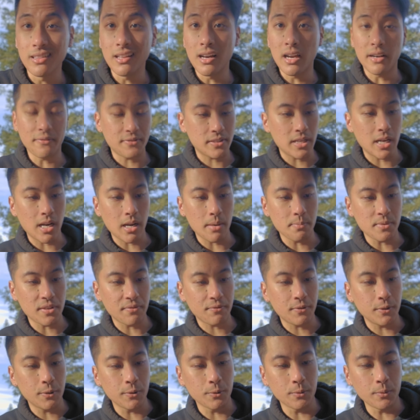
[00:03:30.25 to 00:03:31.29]
lot of times
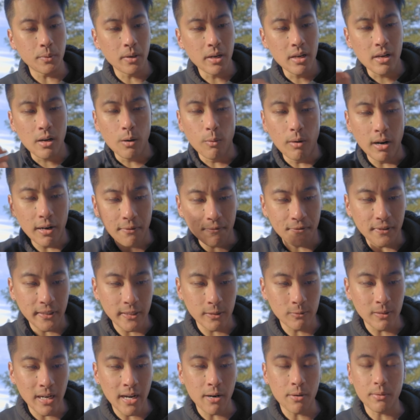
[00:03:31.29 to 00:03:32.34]
if you want to
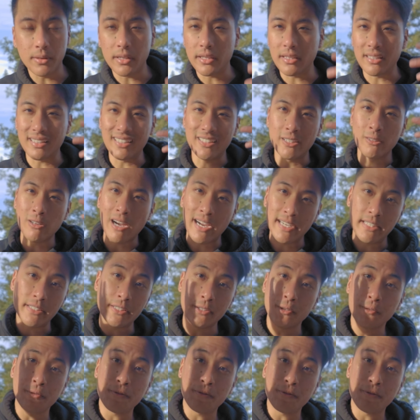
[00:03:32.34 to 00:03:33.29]
figure out your ideal